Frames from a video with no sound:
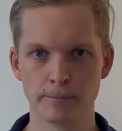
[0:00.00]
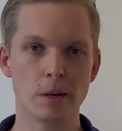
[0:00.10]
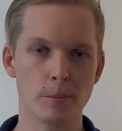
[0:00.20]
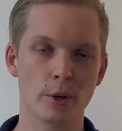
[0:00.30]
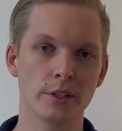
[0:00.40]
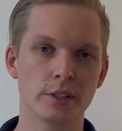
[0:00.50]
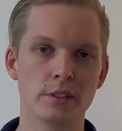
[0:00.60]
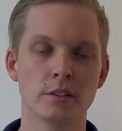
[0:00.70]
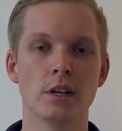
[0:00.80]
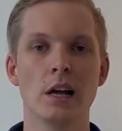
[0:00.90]
My point
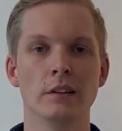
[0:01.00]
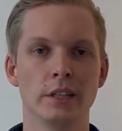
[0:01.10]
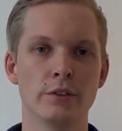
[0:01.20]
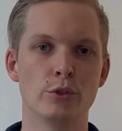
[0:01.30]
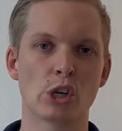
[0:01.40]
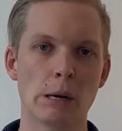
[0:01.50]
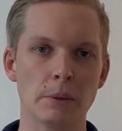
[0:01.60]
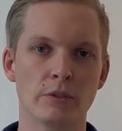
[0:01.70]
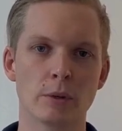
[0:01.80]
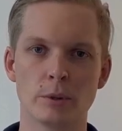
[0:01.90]
is that if you're
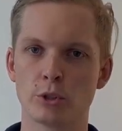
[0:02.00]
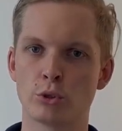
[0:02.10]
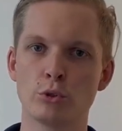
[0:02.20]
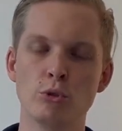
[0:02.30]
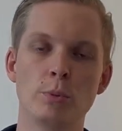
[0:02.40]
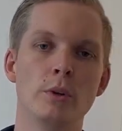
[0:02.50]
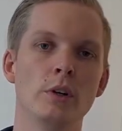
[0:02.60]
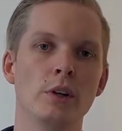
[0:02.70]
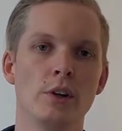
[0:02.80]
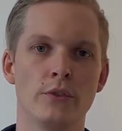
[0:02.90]
coming from a super
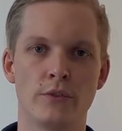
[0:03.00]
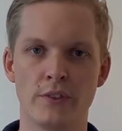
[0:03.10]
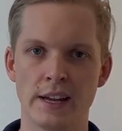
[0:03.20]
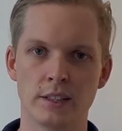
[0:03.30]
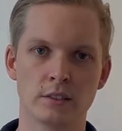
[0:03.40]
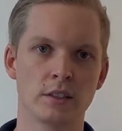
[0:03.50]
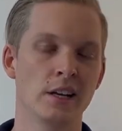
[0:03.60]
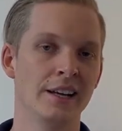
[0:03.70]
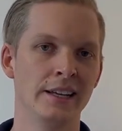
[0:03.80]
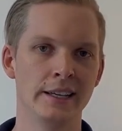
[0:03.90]
fast
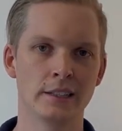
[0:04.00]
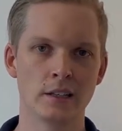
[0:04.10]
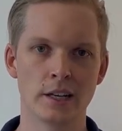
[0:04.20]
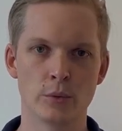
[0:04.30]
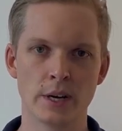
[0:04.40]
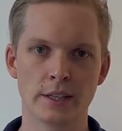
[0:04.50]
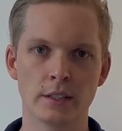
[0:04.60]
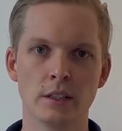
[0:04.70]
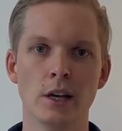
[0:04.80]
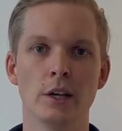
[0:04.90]
headlight racket,